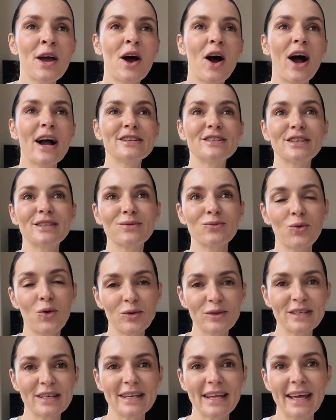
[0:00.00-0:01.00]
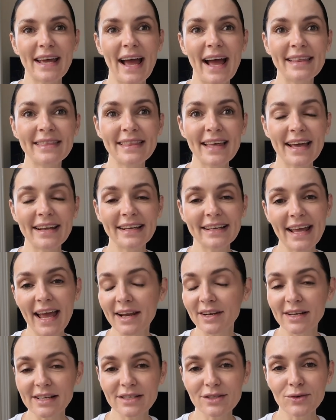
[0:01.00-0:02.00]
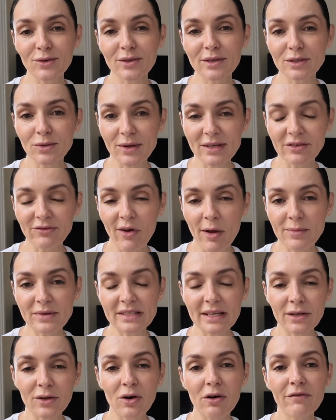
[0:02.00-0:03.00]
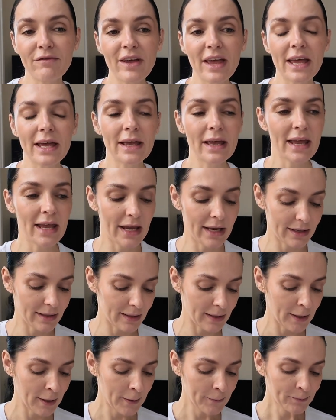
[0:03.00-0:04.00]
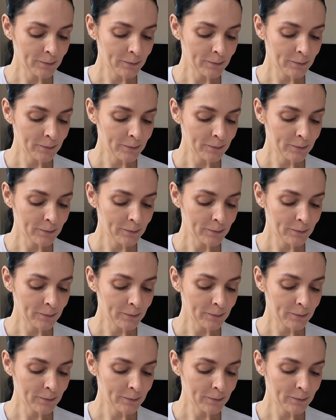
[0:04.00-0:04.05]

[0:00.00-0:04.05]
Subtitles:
I just wanted it. And then again, I saw the 25% off it in